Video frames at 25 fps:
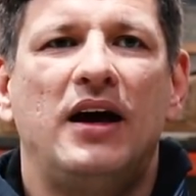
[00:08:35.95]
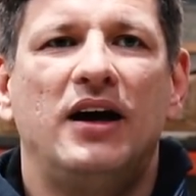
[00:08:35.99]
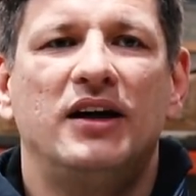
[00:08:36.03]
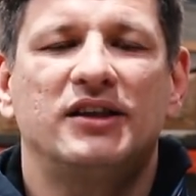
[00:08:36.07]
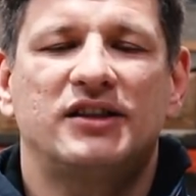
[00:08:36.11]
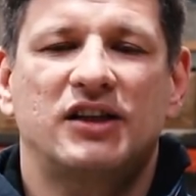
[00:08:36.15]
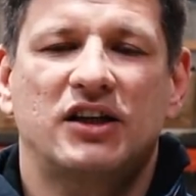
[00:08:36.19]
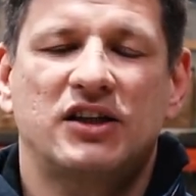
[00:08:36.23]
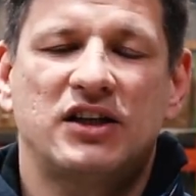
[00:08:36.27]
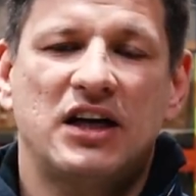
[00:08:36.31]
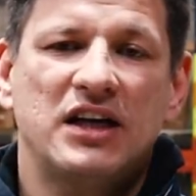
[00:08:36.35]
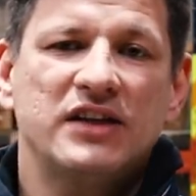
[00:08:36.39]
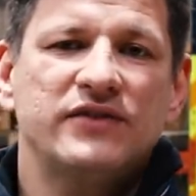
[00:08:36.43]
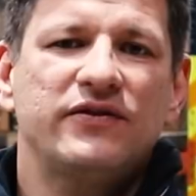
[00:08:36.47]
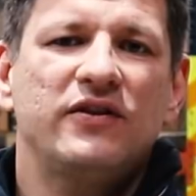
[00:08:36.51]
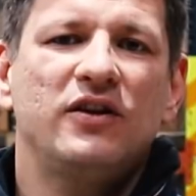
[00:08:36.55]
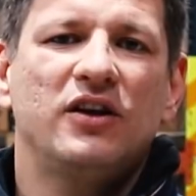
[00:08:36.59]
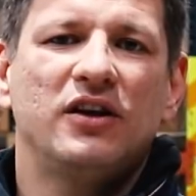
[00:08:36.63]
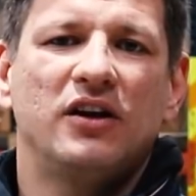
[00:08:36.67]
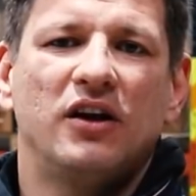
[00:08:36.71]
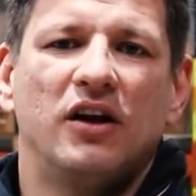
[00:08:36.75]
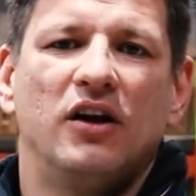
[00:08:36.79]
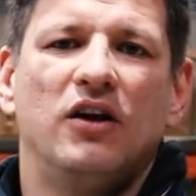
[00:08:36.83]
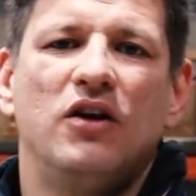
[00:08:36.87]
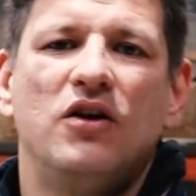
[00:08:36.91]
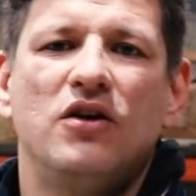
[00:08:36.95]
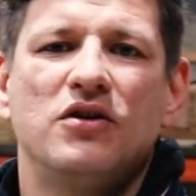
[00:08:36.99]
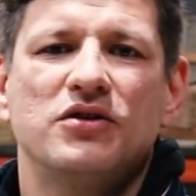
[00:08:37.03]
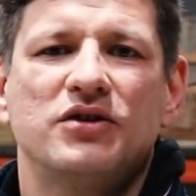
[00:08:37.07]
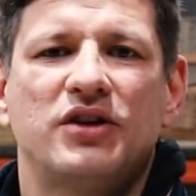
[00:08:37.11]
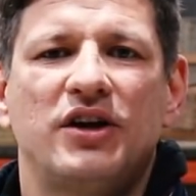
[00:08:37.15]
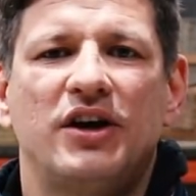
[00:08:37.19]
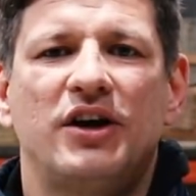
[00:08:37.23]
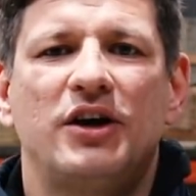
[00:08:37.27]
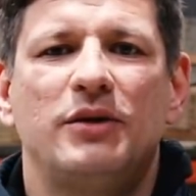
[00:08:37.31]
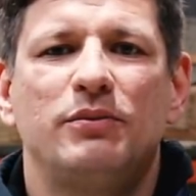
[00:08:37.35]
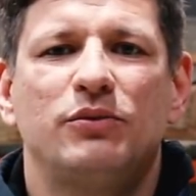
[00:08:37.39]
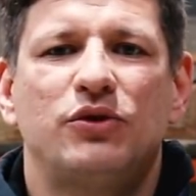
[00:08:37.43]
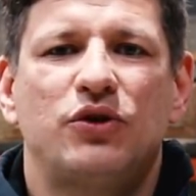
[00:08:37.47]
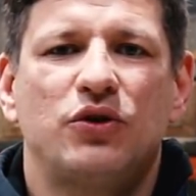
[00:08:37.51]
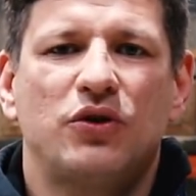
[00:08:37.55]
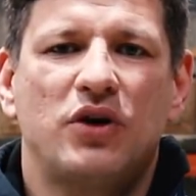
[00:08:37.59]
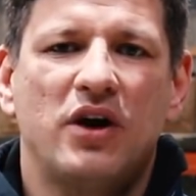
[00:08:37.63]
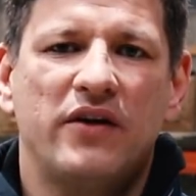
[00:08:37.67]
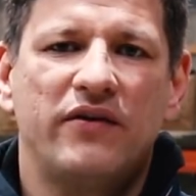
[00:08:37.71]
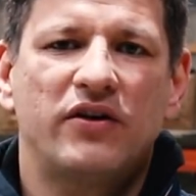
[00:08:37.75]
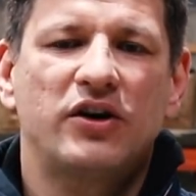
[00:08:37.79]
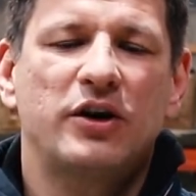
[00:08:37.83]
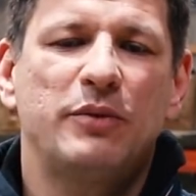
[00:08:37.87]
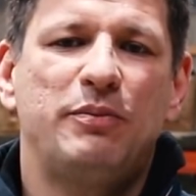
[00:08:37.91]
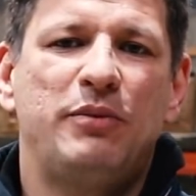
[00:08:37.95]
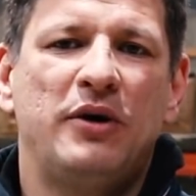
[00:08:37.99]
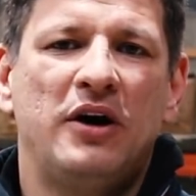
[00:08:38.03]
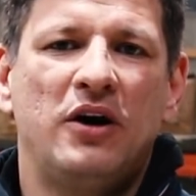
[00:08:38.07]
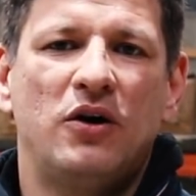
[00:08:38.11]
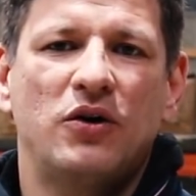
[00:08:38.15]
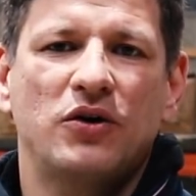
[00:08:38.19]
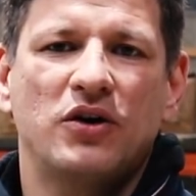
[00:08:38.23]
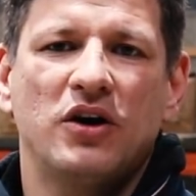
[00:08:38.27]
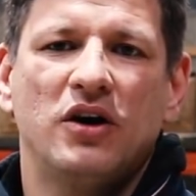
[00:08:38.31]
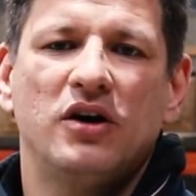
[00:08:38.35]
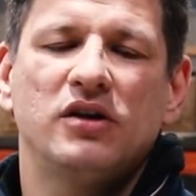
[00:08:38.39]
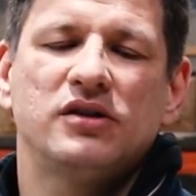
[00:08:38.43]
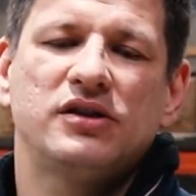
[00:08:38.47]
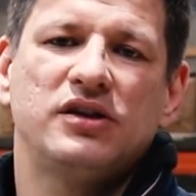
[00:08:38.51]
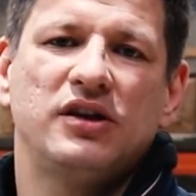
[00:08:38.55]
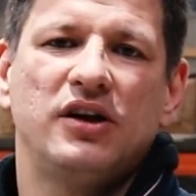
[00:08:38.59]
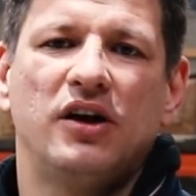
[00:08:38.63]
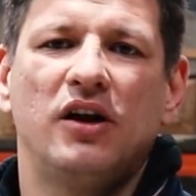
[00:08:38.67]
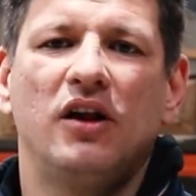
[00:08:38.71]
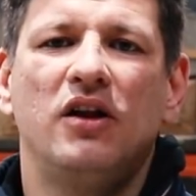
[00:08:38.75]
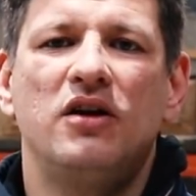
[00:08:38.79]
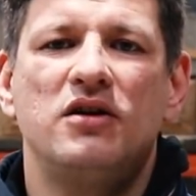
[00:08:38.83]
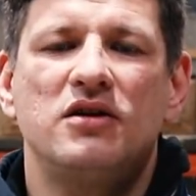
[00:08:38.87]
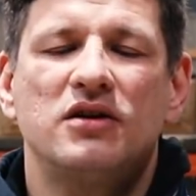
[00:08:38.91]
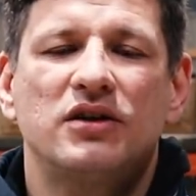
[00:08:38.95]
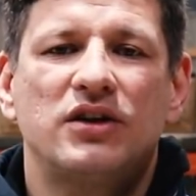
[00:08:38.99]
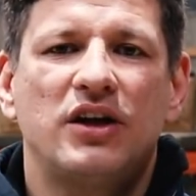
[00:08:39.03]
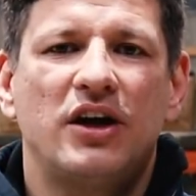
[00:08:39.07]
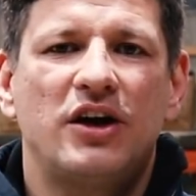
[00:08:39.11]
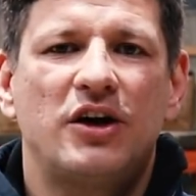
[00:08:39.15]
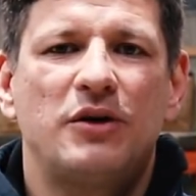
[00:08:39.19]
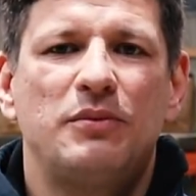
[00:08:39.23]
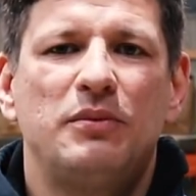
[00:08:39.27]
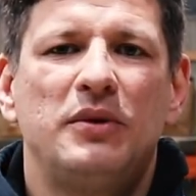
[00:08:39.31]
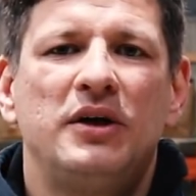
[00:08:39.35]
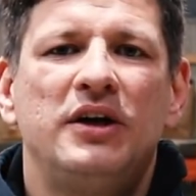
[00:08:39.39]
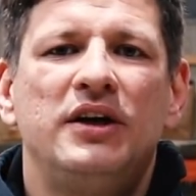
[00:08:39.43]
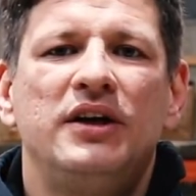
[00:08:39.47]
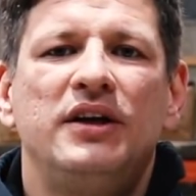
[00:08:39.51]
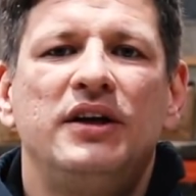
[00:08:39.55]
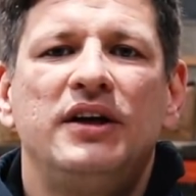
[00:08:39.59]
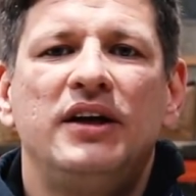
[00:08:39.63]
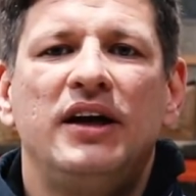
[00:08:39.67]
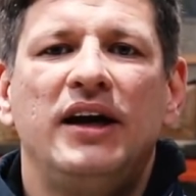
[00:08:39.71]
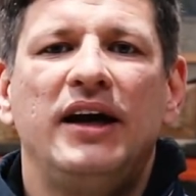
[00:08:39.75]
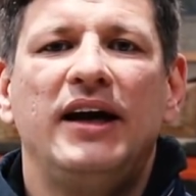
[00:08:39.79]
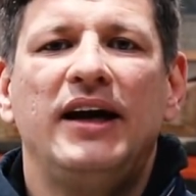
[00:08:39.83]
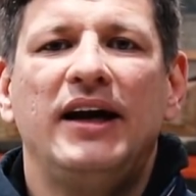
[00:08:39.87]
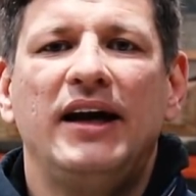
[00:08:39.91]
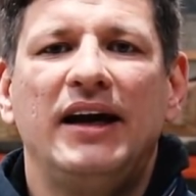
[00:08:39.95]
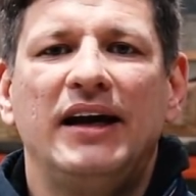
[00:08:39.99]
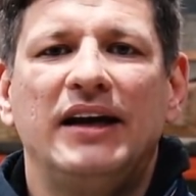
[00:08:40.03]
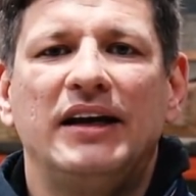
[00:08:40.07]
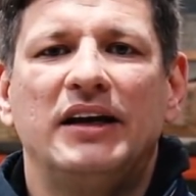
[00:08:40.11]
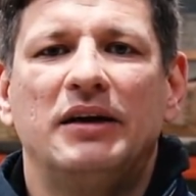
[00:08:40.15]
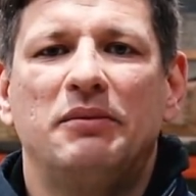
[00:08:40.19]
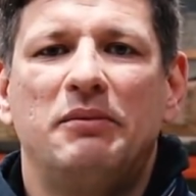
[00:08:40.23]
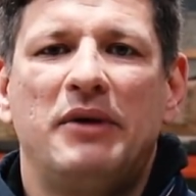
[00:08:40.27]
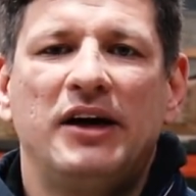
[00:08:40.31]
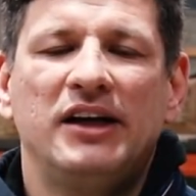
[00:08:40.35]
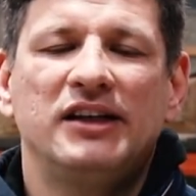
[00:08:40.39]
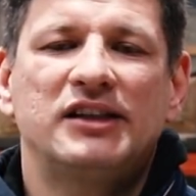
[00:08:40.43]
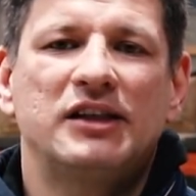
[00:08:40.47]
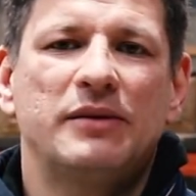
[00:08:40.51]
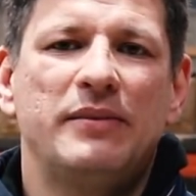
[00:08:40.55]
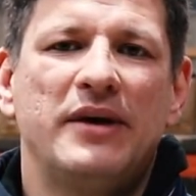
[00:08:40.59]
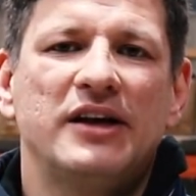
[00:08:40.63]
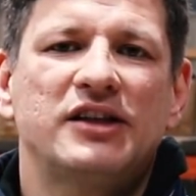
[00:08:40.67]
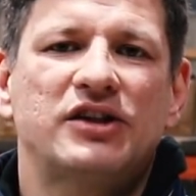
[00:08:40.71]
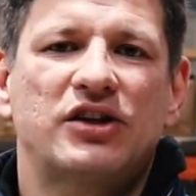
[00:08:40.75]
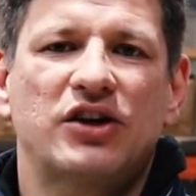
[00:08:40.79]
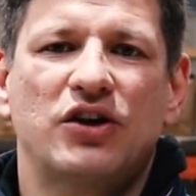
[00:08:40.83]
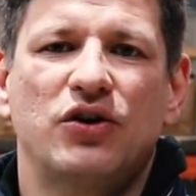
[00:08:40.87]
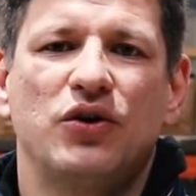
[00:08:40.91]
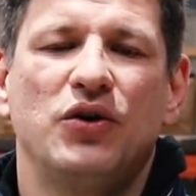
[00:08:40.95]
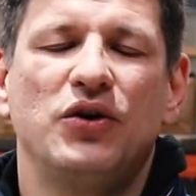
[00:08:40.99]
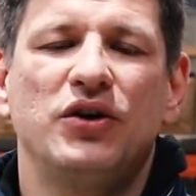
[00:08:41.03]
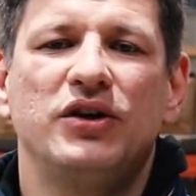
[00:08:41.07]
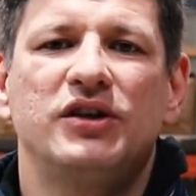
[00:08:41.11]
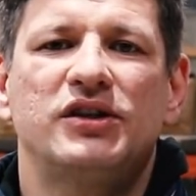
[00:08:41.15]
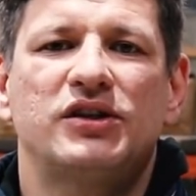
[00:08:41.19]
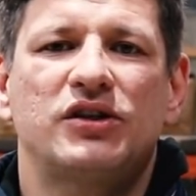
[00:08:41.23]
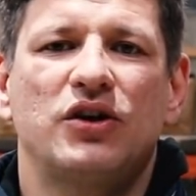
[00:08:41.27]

successful in the long term, to cover the power costs in the long term, and mine some extra coins?